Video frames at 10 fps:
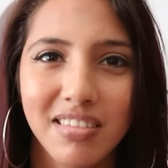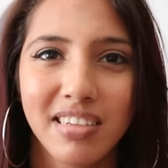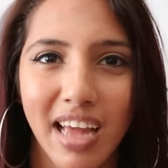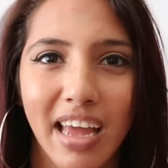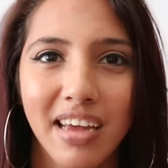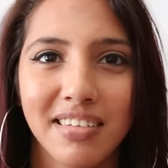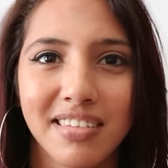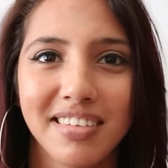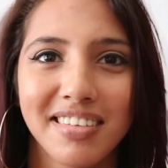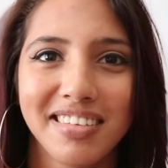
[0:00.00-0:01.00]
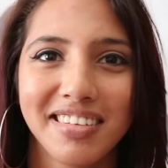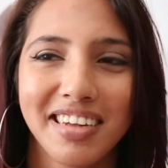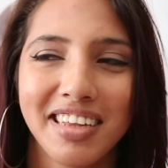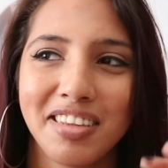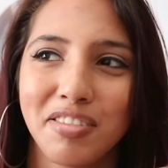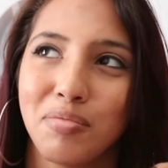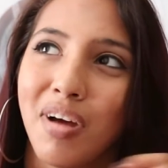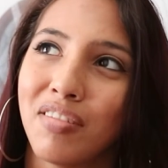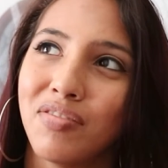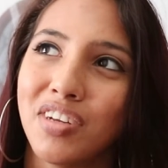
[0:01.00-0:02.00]
sayings in this
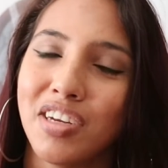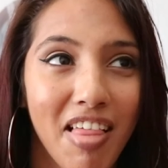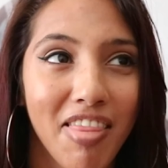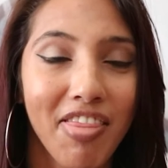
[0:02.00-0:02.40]
one video.